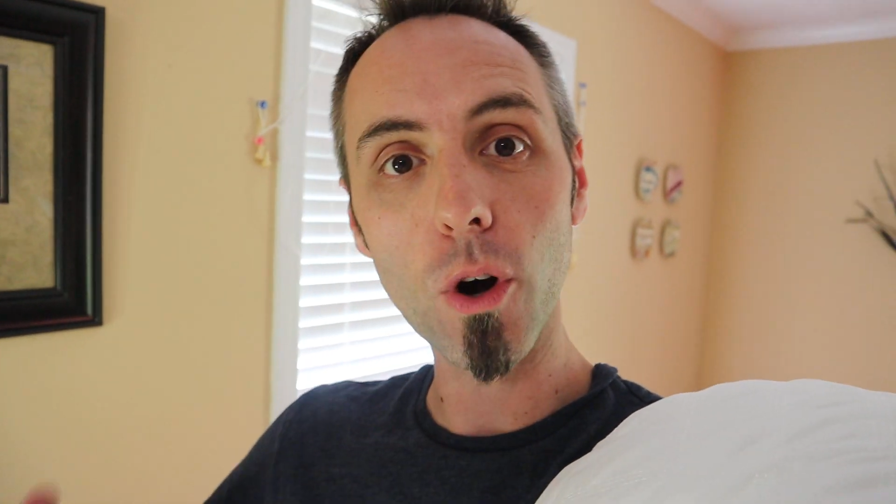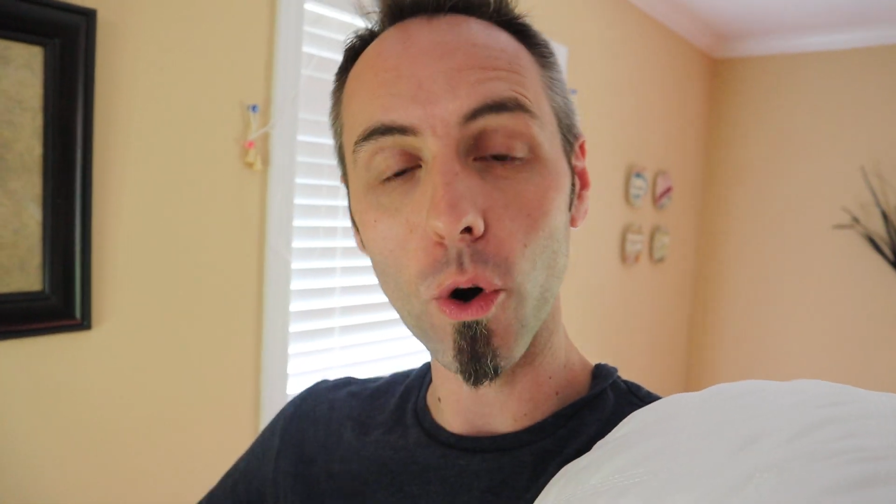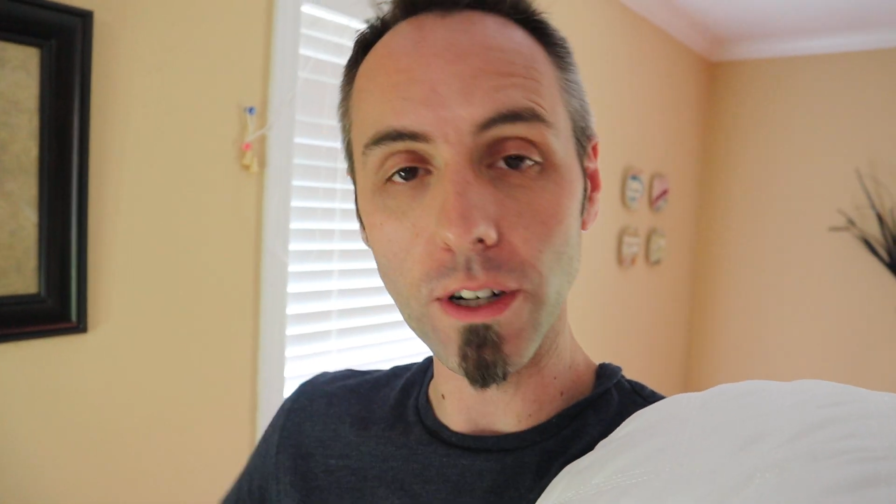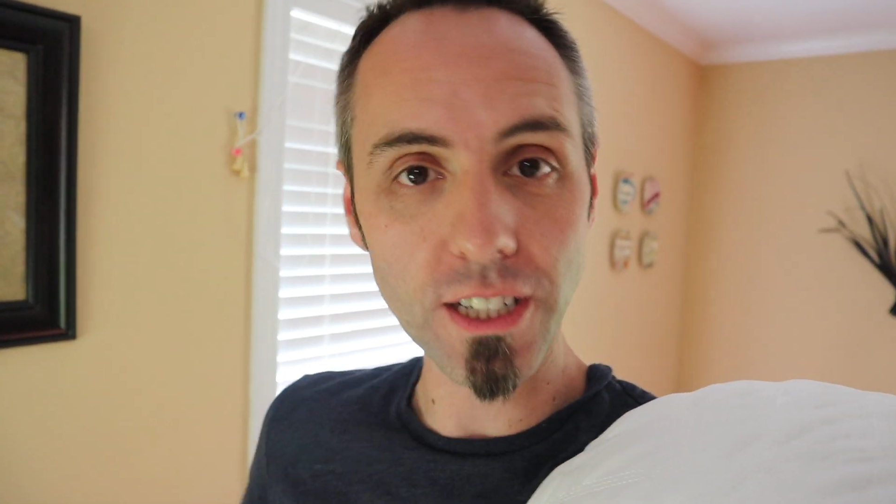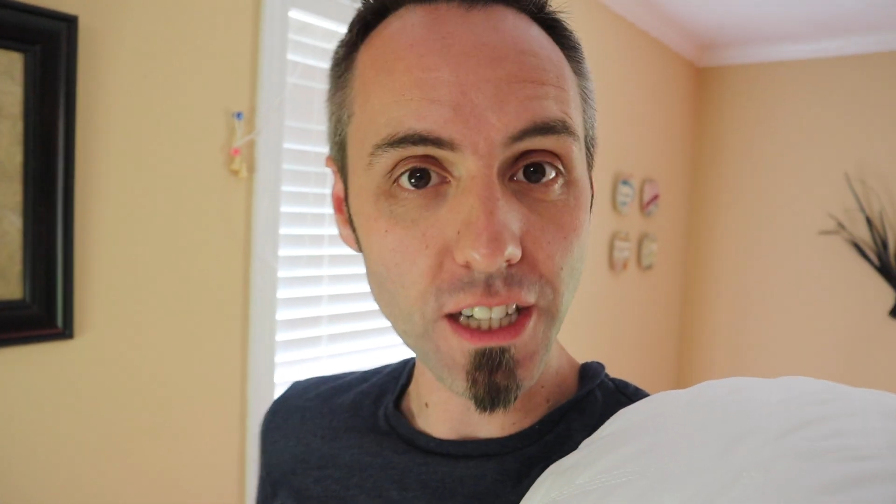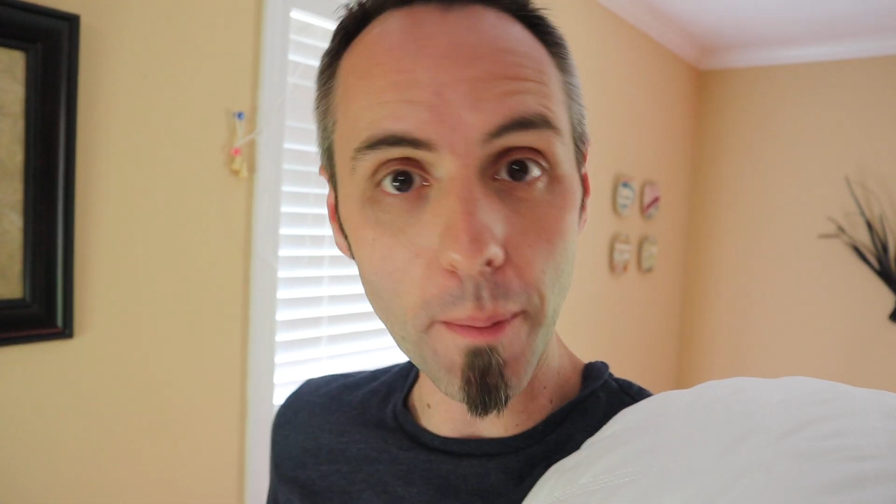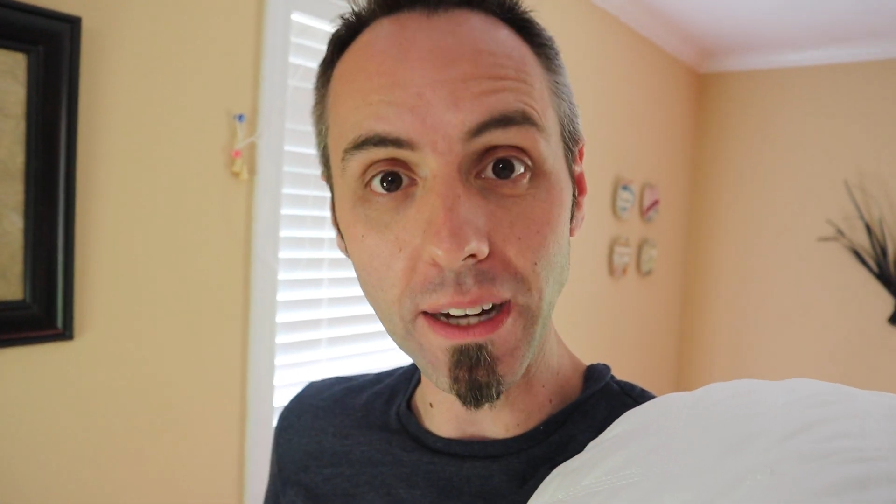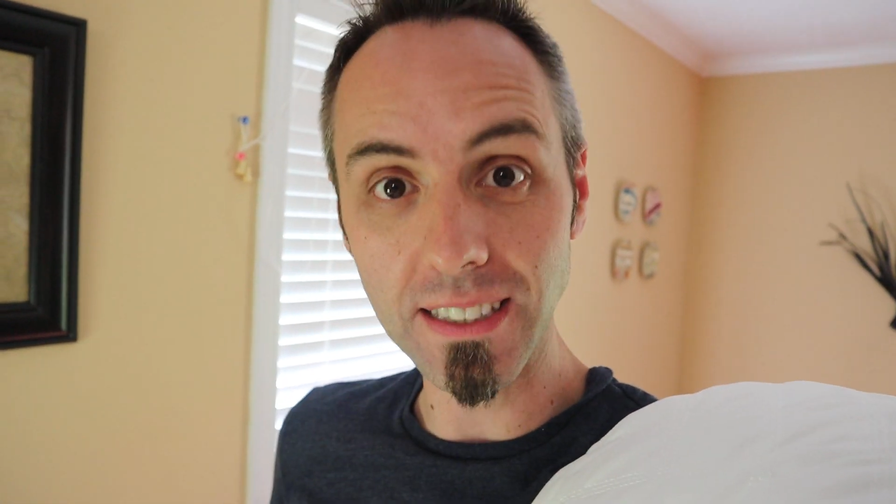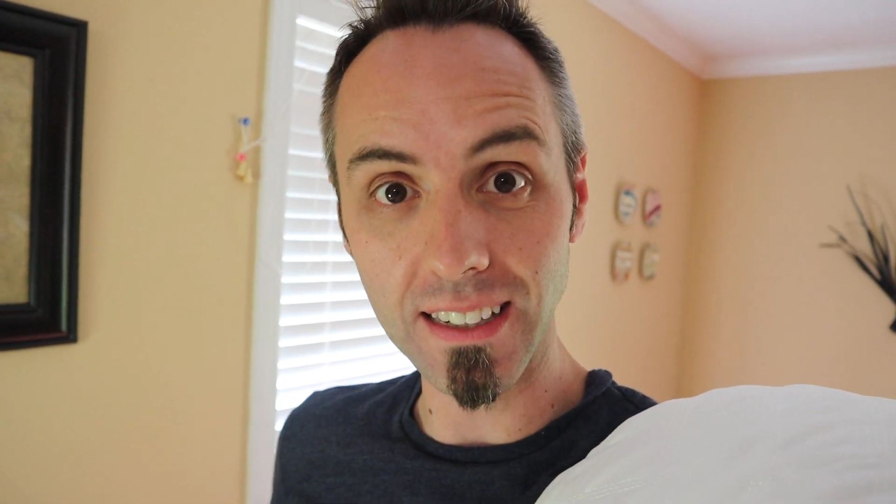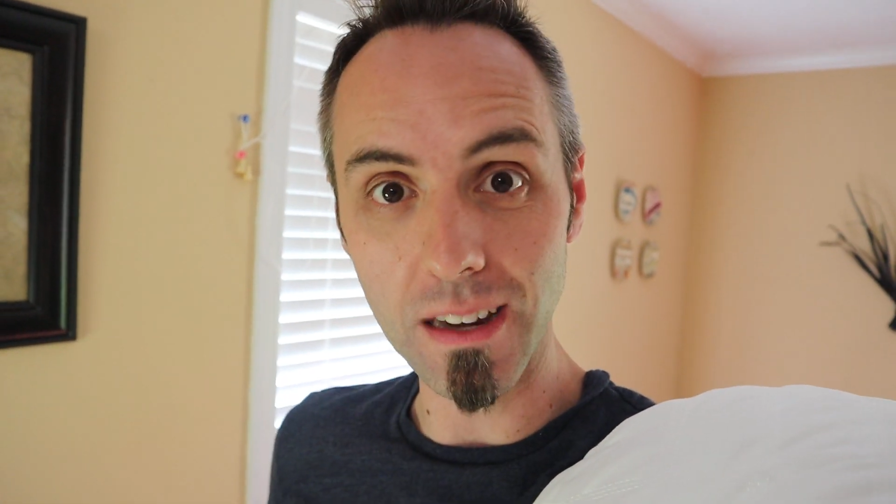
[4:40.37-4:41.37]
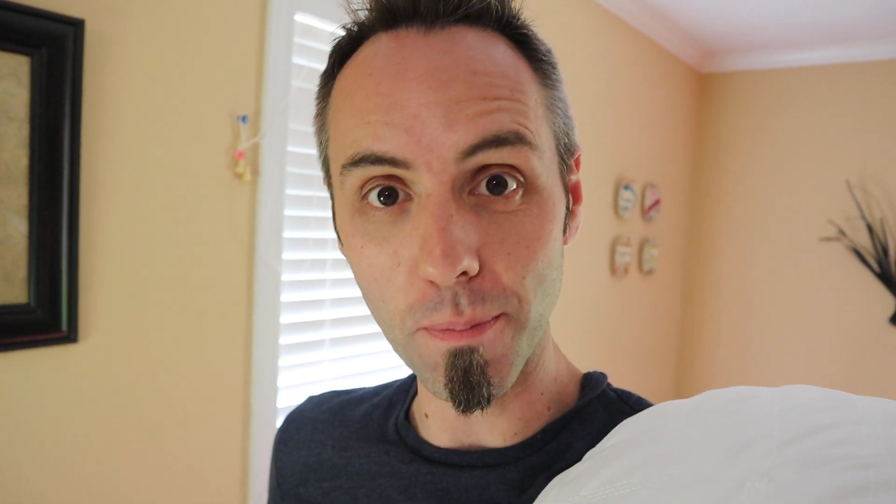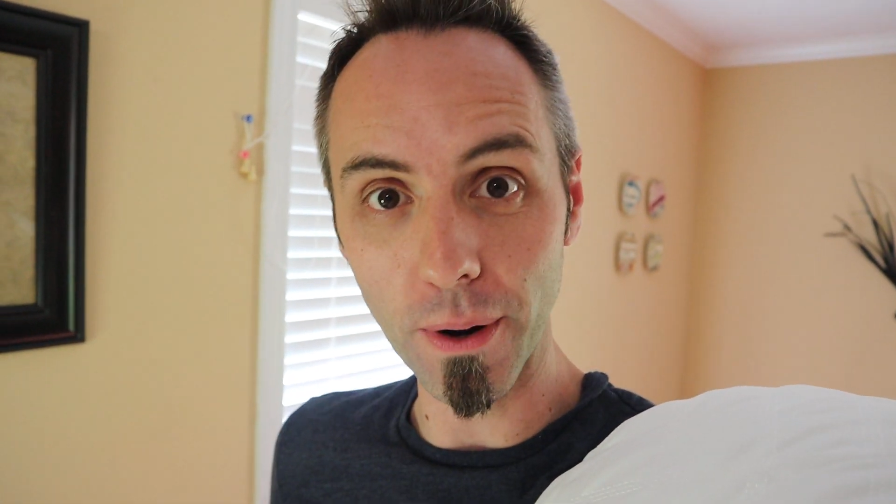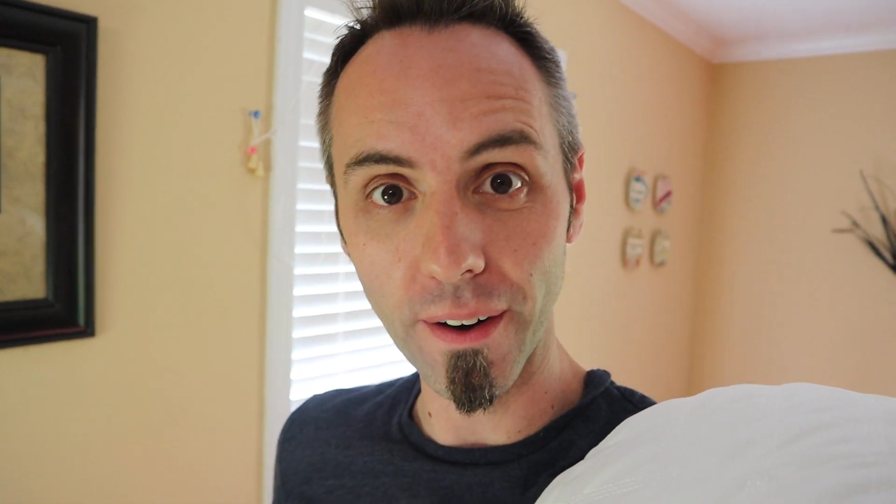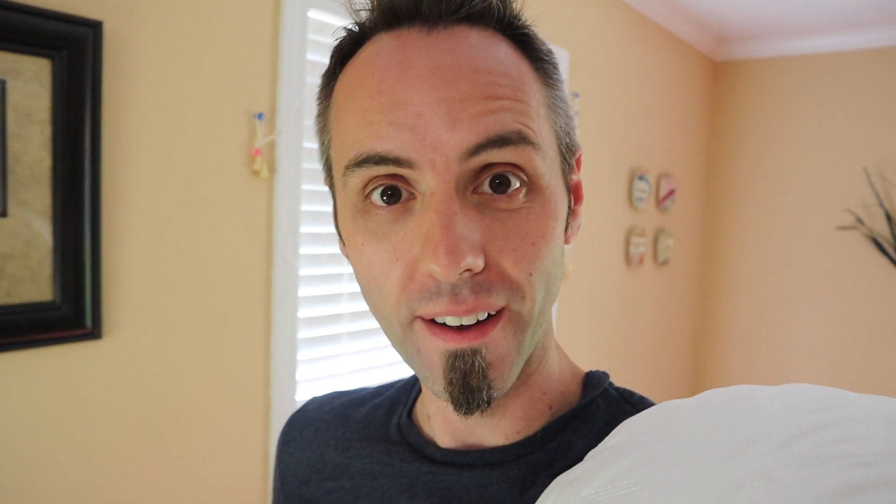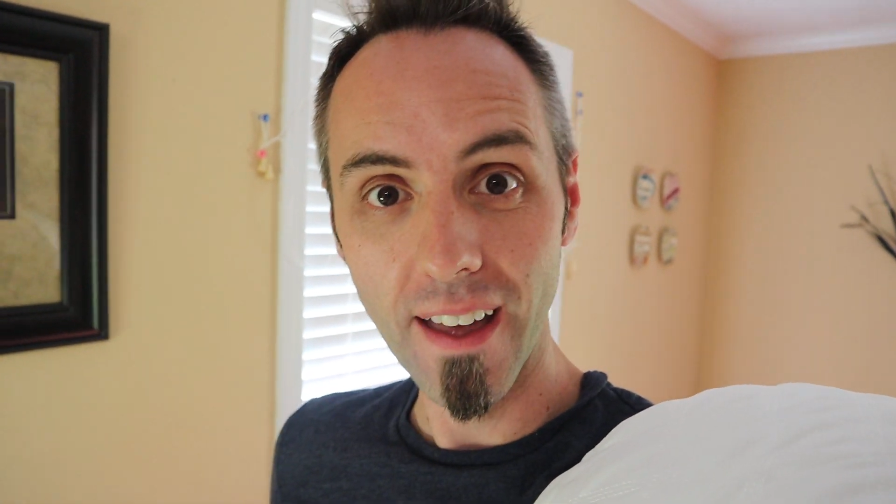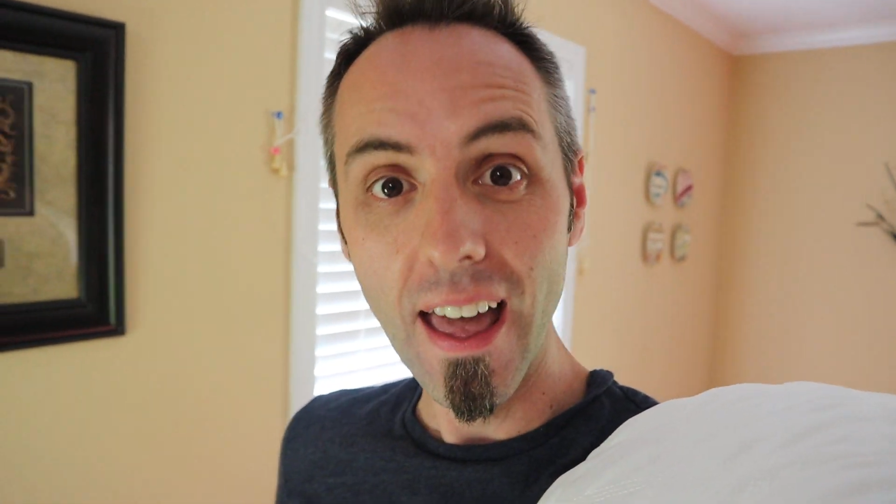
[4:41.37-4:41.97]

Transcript: or a stomach sleeper?